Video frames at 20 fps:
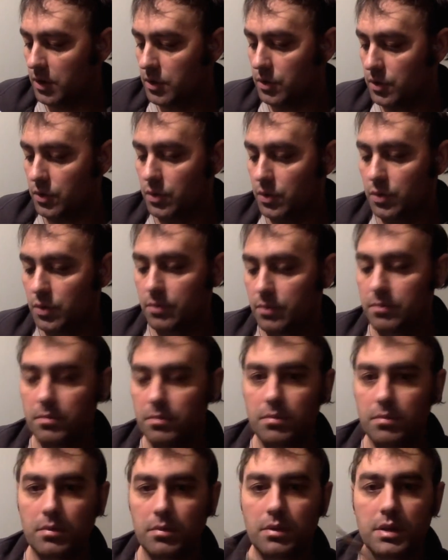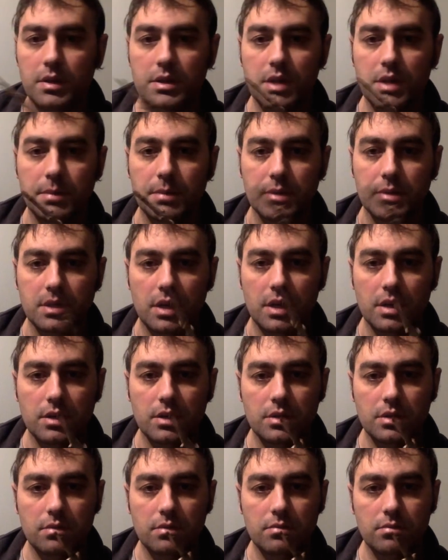to this type of
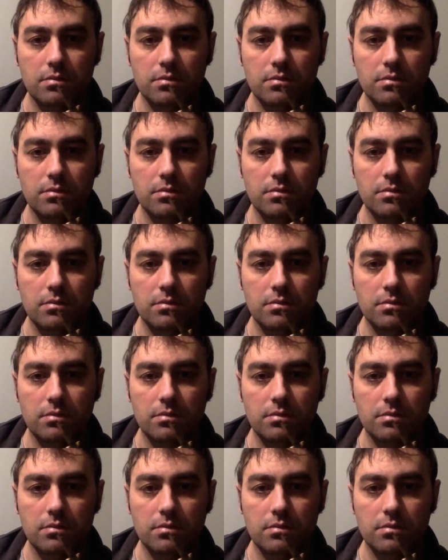size,